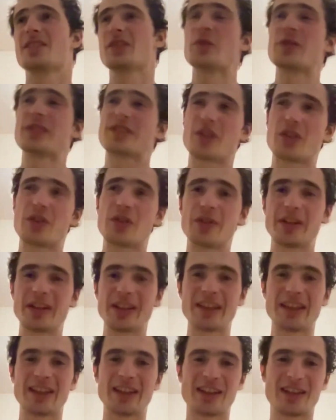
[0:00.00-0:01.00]
So it's
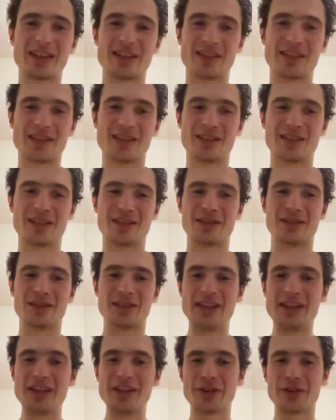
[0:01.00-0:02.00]
already
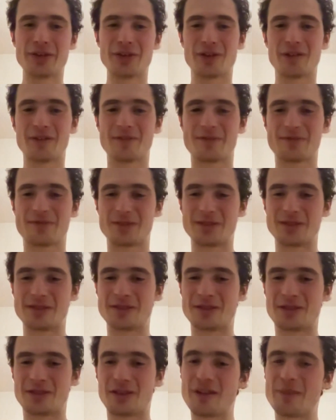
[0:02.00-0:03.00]
a year of
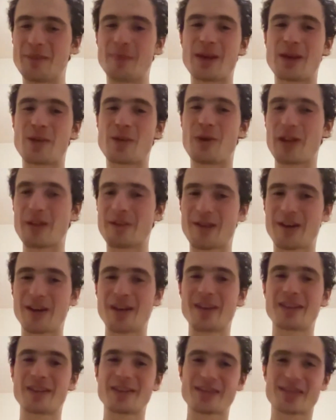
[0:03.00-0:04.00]
Olympic
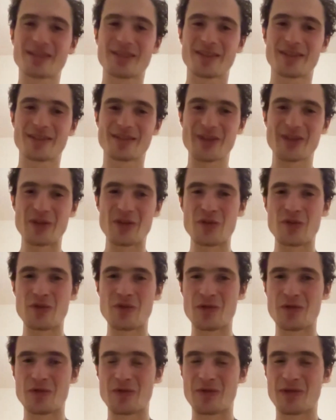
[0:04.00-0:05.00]
qualifiers.
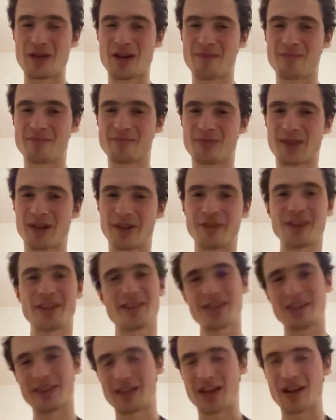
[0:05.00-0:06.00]
So I'm
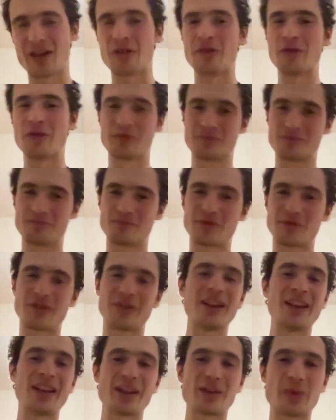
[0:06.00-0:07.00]
currently now
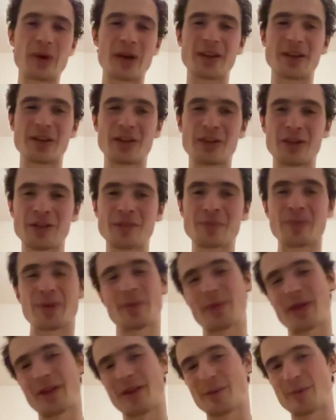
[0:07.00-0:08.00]
training quite a
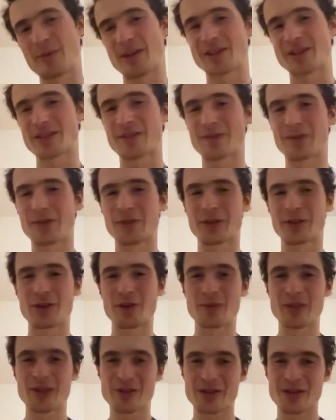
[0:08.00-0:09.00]
lot, preparing myself for
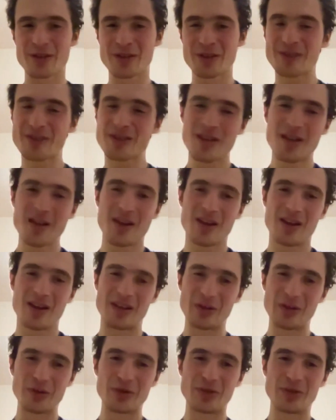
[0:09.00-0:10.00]
the competitions,
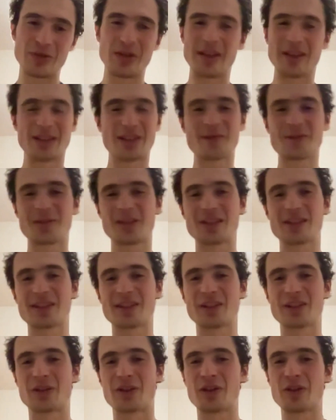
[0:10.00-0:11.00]
not doing
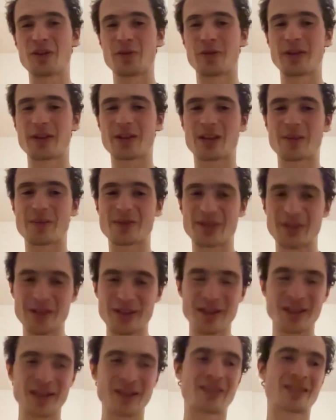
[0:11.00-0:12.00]
definitely the whole World Cup
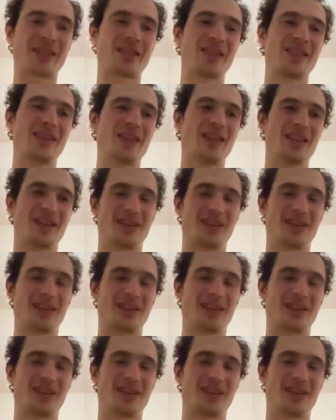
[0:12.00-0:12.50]
circuit.